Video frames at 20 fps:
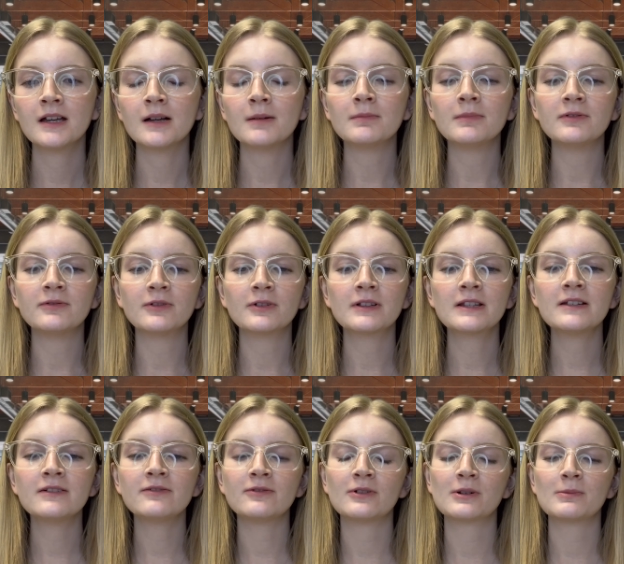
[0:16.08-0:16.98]
Before the
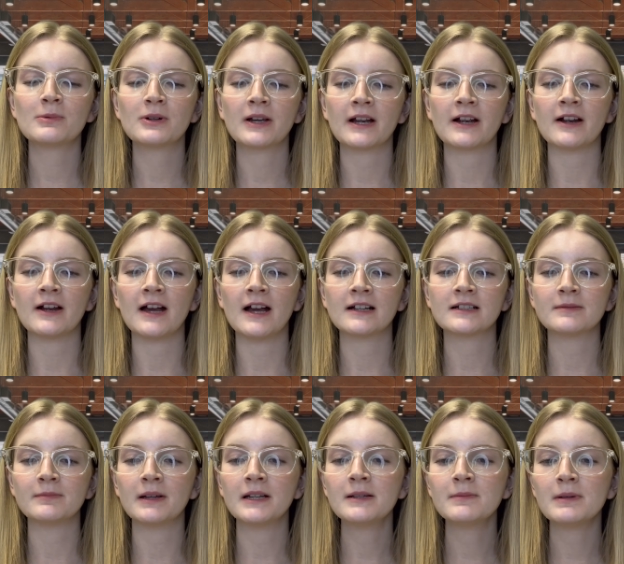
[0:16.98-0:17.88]
Affordable Care Act,
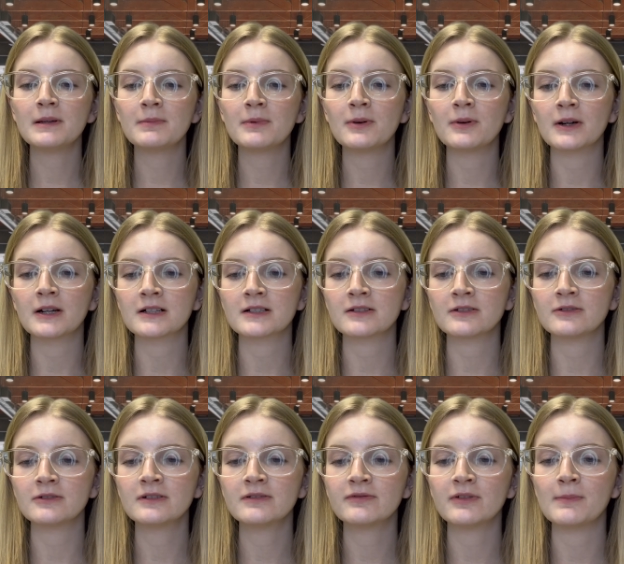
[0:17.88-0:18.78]
many people were
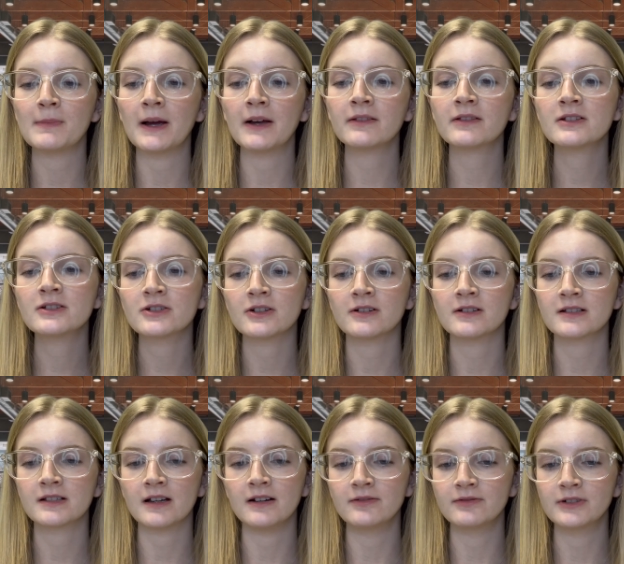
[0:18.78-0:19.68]
excluded from health insurance
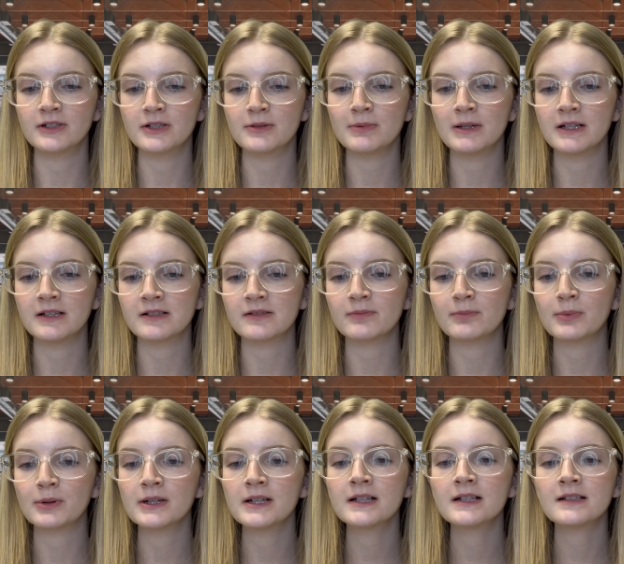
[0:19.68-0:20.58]
coverage because of
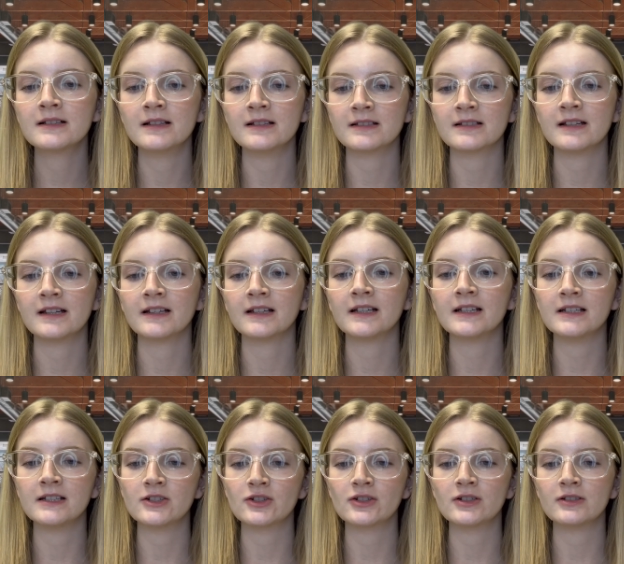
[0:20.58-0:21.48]
pre-existing
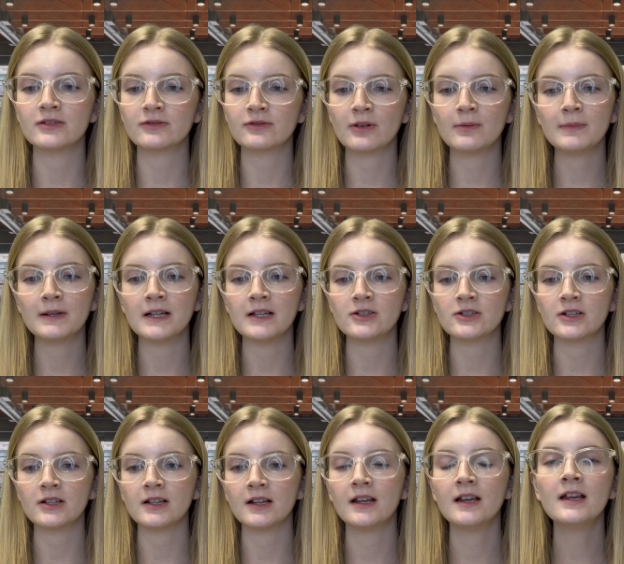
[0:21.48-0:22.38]
condition
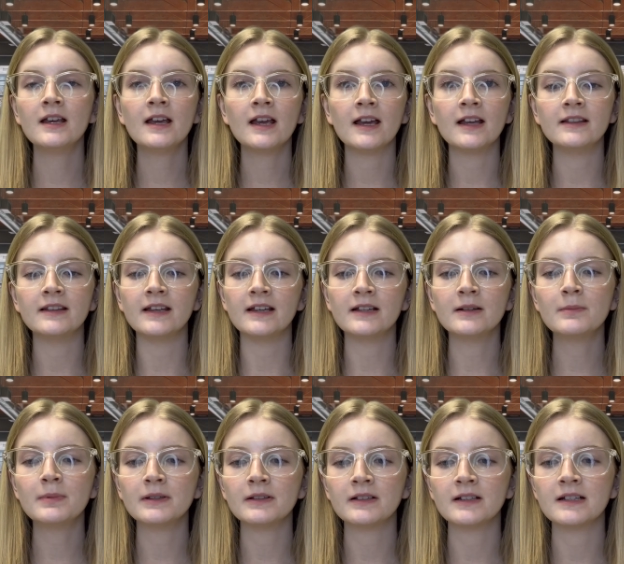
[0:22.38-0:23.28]
discrimination and the
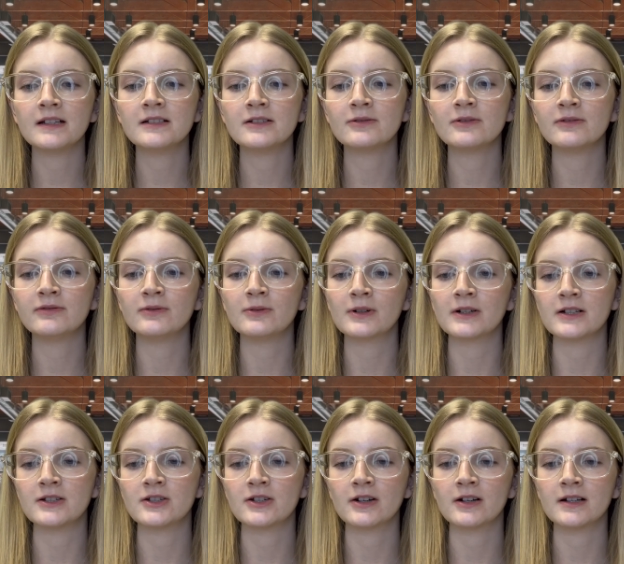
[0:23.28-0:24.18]
inability to afford
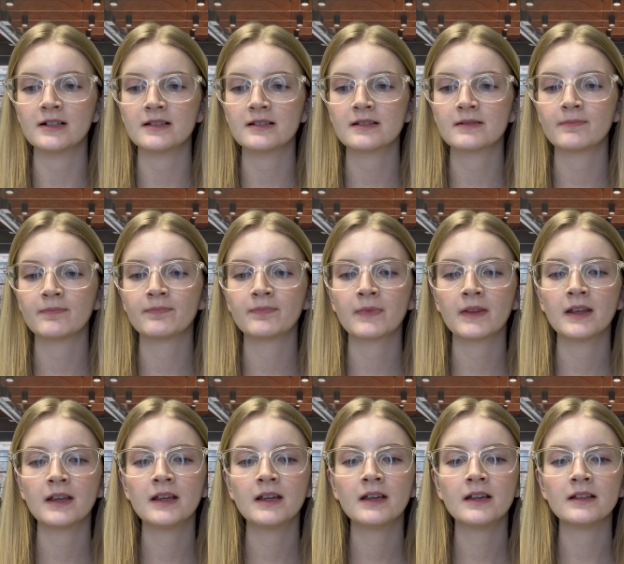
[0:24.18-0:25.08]
insurance.
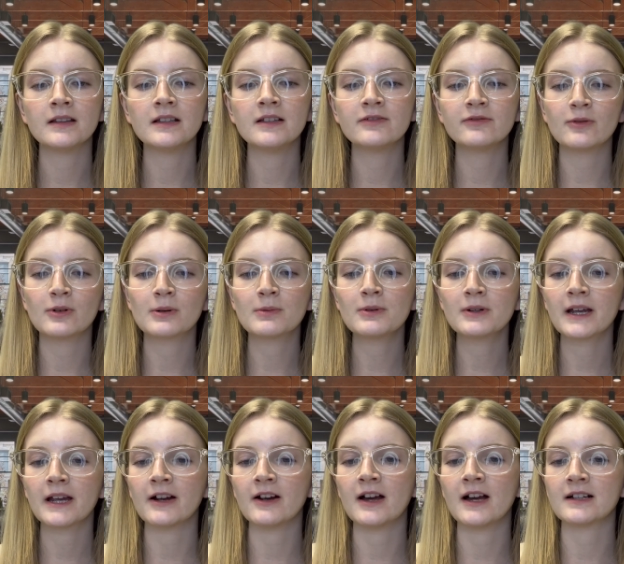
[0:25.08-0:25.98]
The Affordable
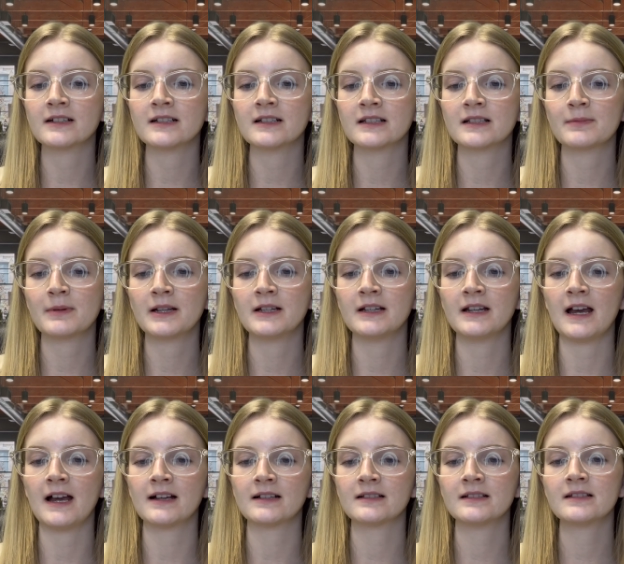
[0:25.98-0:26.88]
Care Act expanded
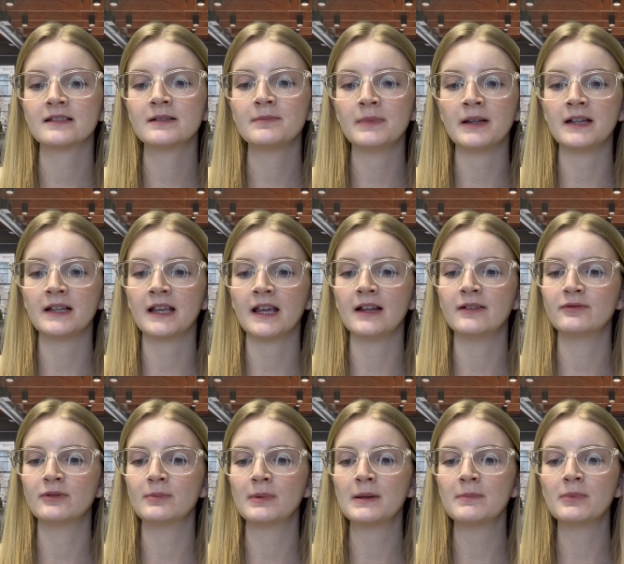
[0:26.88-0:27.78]
access to Medicaid
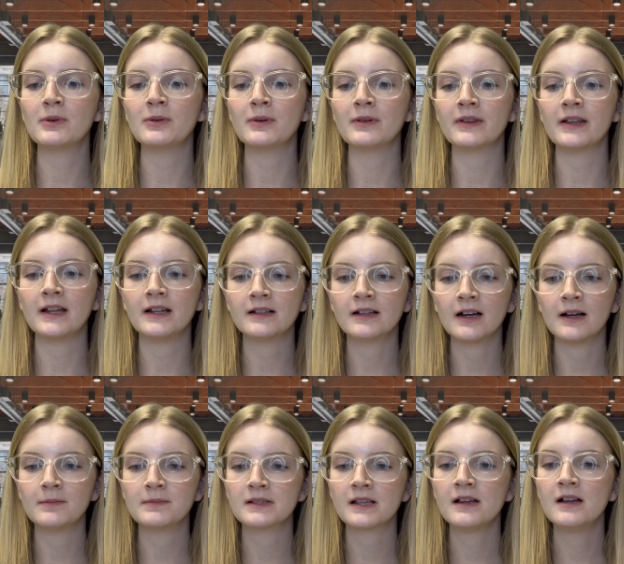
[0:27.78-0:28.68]
for people with
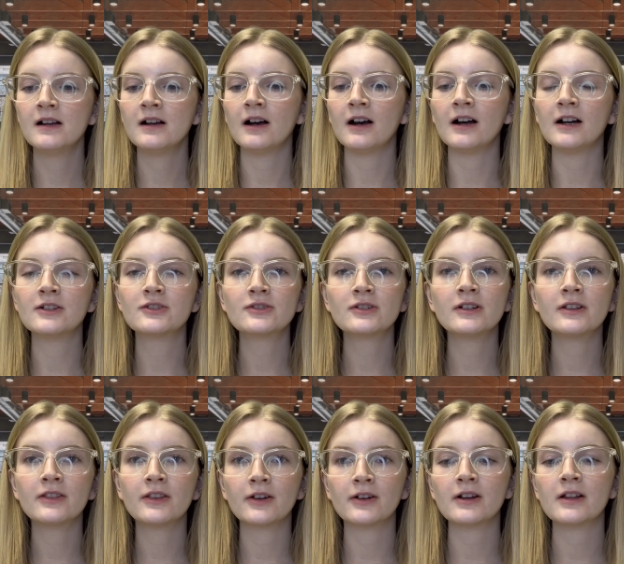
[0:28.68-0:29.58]
incomes
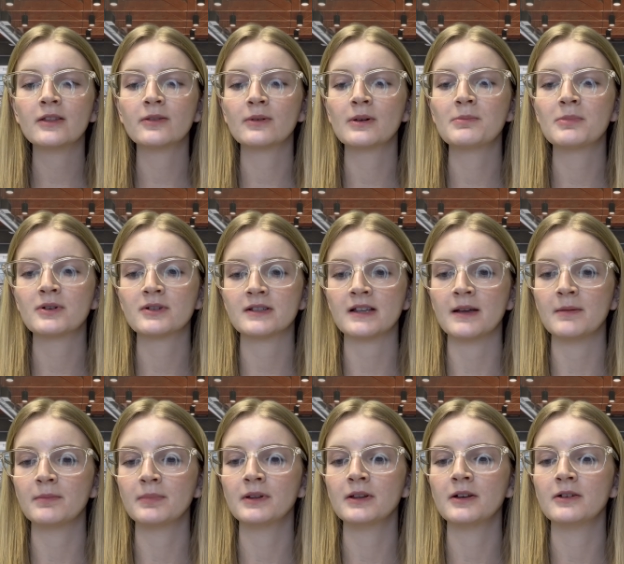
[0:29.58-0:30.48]
133%
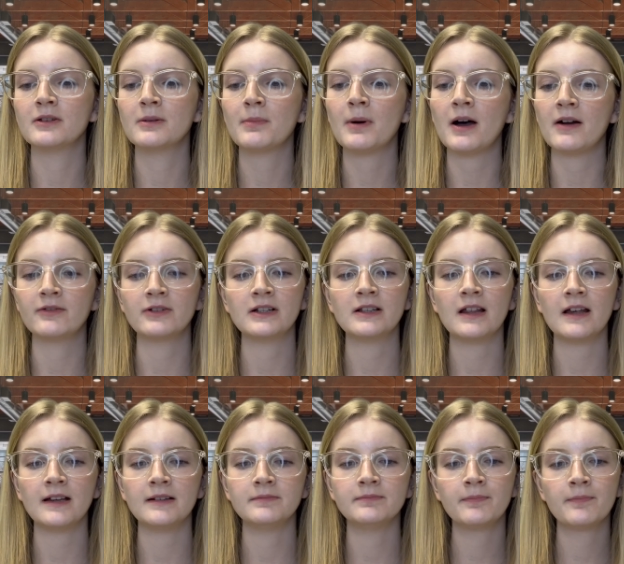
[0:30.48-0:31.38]
below the poverty
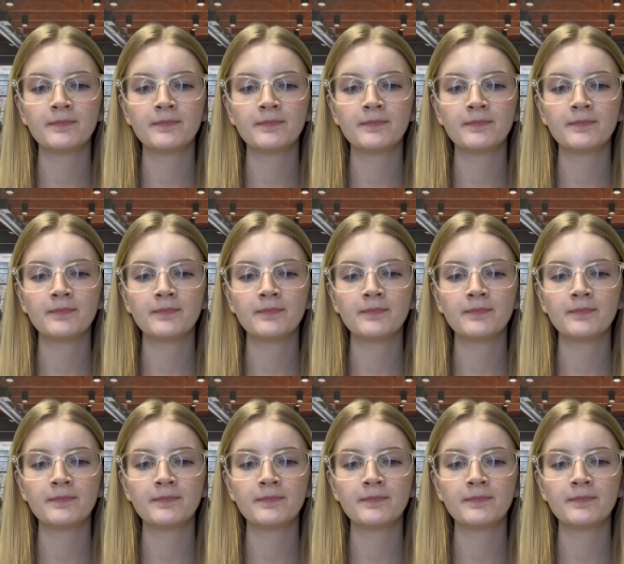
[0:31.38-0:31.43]
line.